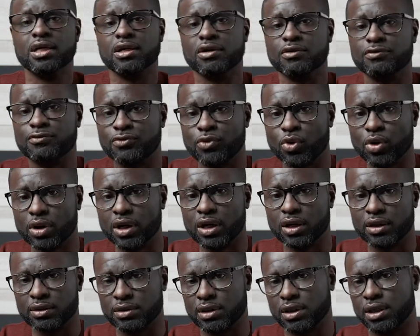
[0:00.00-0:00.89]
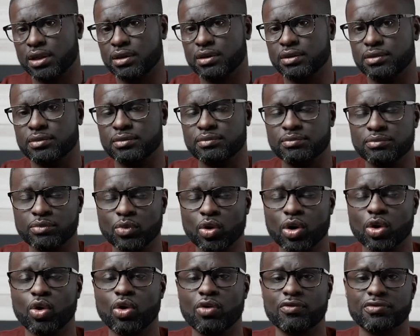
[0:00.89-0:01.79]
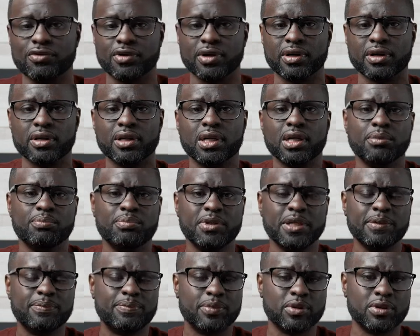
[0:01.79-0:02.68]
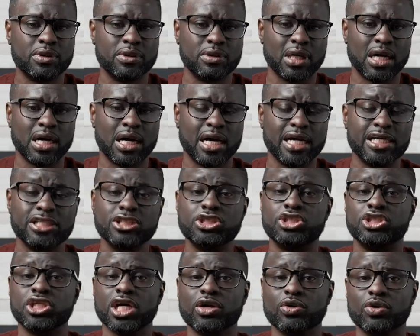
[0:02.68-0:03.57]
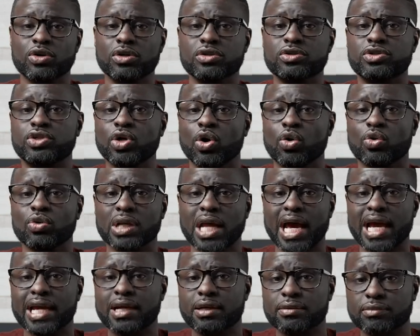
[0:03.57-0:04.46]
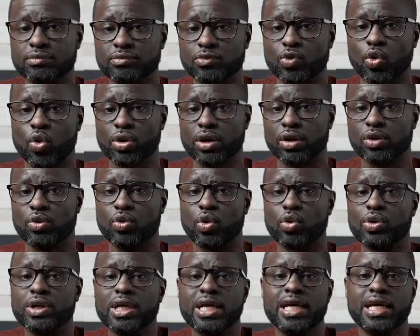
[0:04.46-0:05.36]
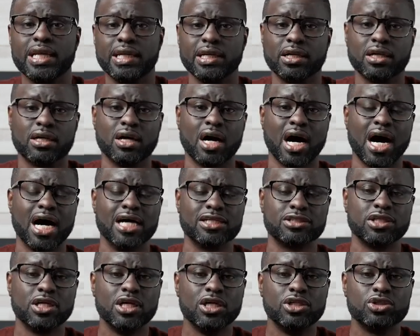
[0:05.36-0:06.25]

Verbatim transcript: for uh, uh moreover people uh, in general don't like quote unquote hidden costs.